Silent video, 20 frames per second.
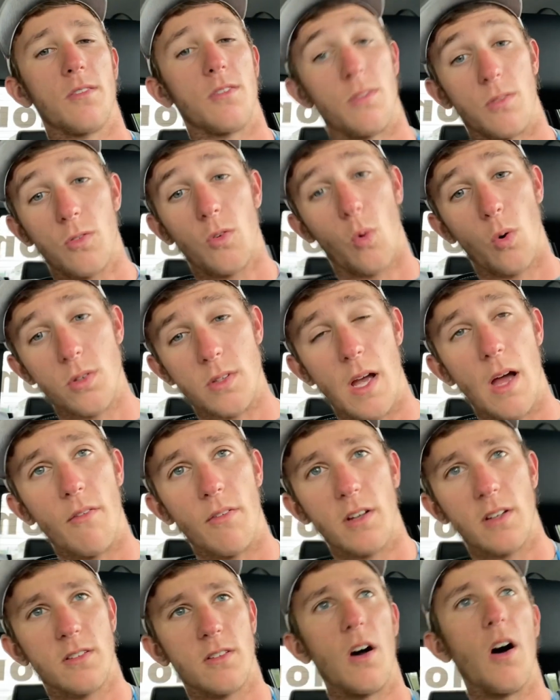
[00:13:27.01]
Of course, I have an
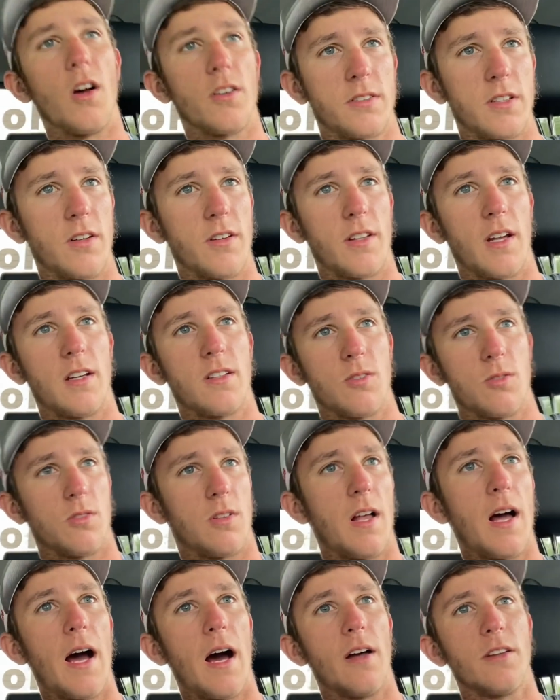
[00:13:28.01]
exhaust and everything, so it was
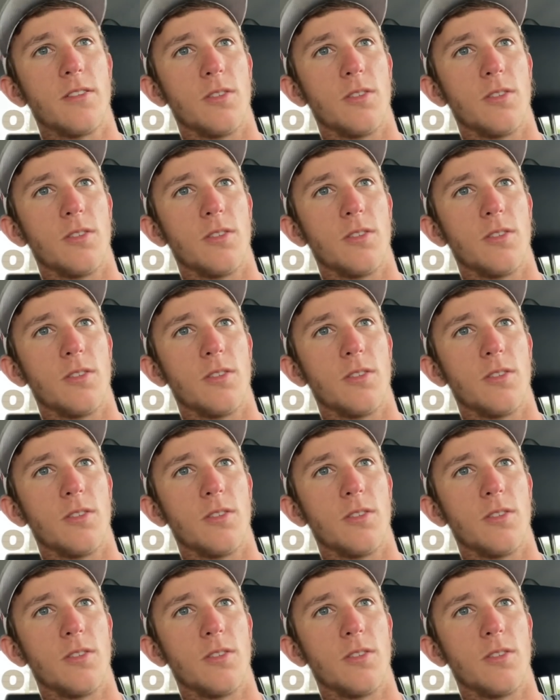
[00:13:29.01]
loud,